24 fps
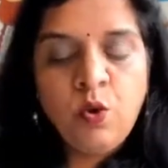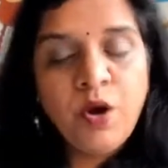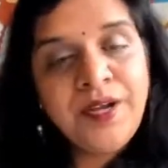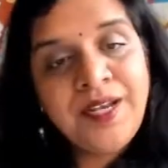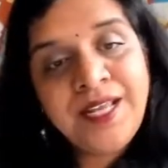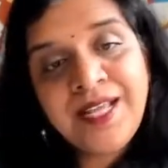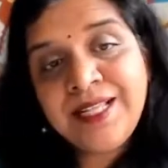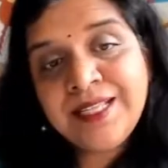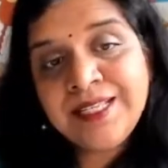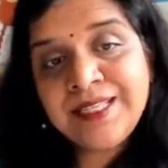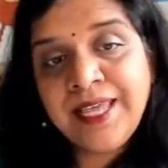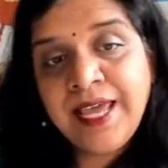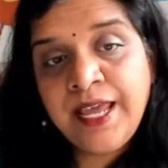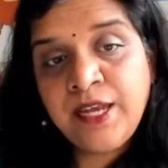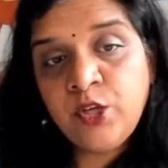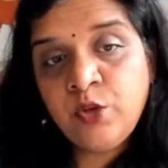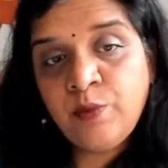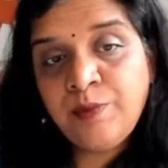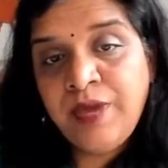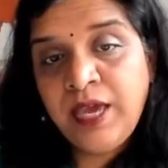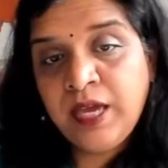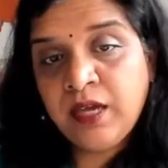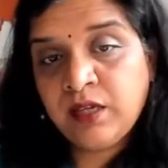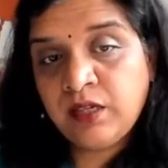What else can
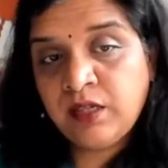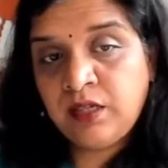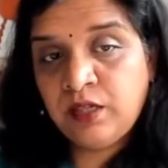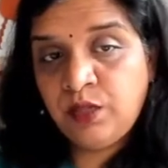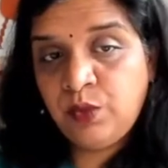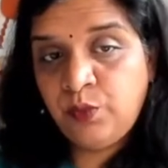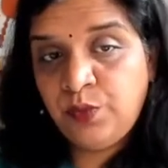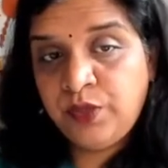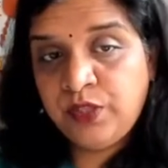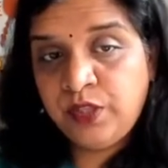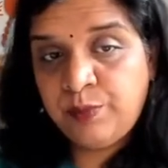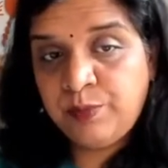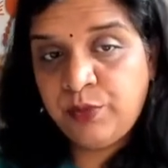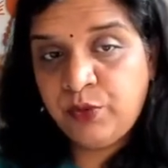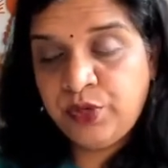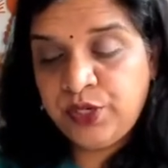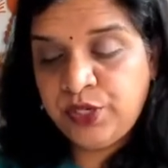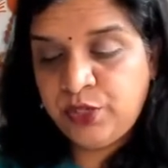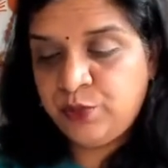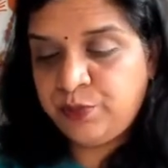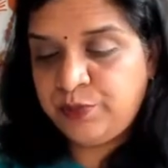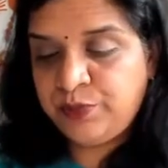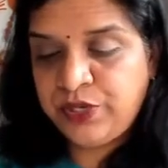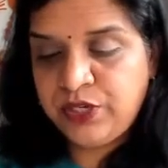you make with a
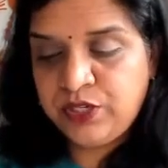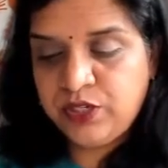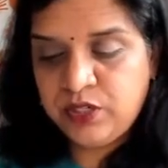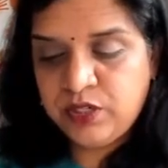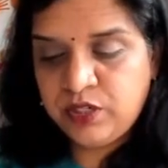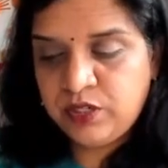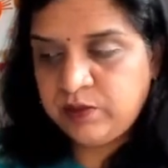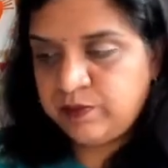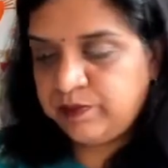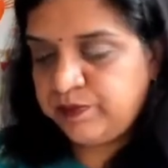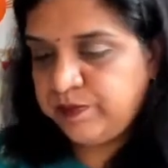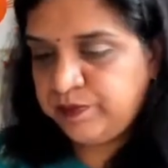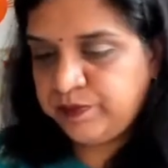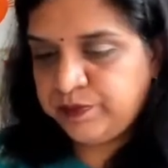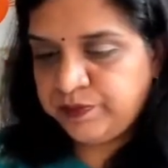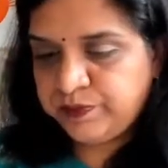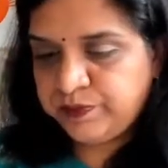potato print?